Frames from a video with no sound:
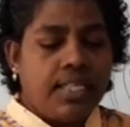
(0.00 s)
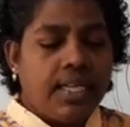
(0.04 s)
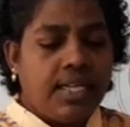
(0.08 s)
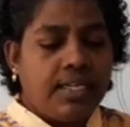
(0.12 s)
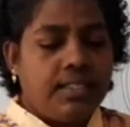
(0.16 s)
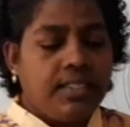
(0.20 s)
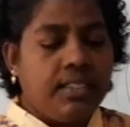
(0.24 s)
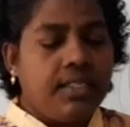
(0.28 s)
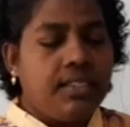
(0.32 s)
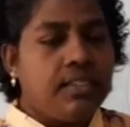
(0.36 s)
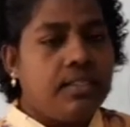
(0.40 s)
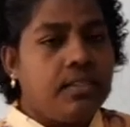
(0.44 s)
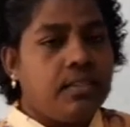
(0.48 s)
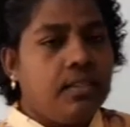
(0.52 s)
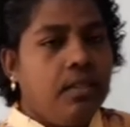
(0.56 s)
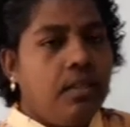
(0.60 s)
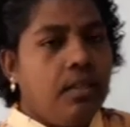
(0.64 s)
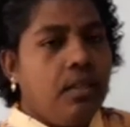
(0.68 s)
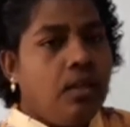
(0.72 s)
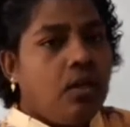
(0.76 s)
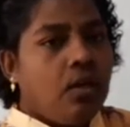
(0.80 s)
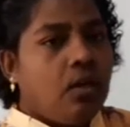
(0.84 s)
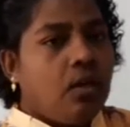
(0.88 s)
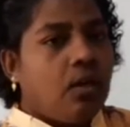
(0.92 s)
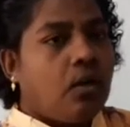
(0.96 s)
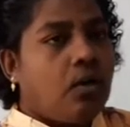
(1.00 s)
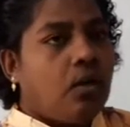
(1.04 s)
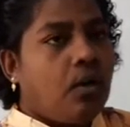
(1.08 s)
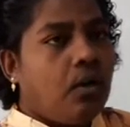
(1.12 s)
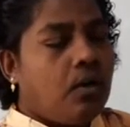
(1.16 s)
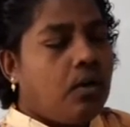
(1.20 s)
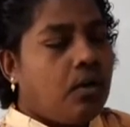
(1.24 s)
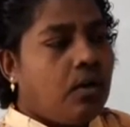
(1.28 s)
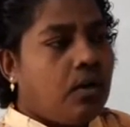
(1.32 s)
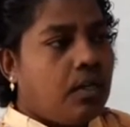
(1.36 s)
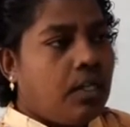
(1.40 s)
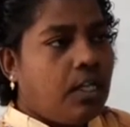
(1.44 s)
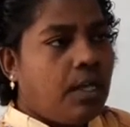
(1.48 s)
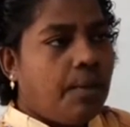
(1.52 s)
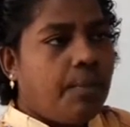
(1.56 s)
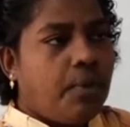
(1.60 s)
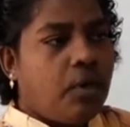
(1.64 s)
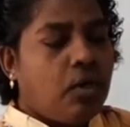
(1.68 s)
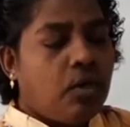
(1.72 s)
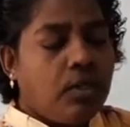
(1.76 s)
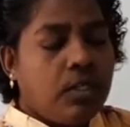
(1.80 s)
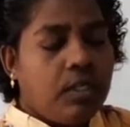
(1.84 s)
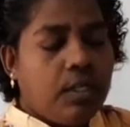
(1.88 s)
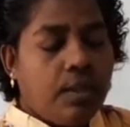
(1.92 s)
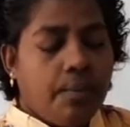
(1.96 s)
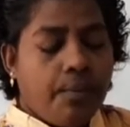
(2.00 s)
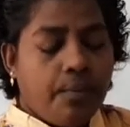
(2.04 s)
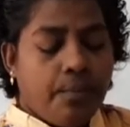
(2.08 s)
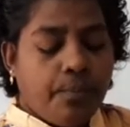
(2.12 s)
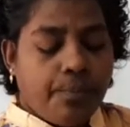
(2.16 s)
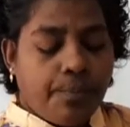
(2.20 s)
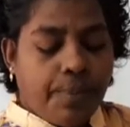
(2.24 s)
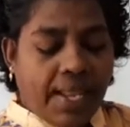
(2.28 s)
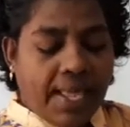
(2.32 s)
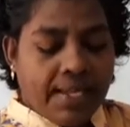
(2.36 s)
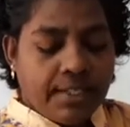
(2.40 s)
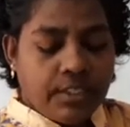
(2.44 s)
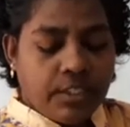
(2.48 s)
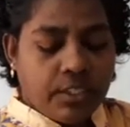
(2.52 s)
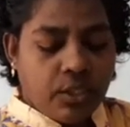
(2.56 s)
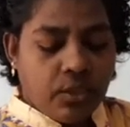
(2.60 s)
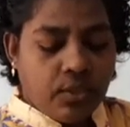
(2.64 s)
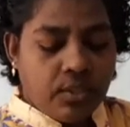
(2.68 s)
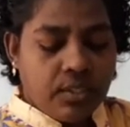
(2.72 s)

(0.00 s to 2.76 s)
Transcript: That is about plateau.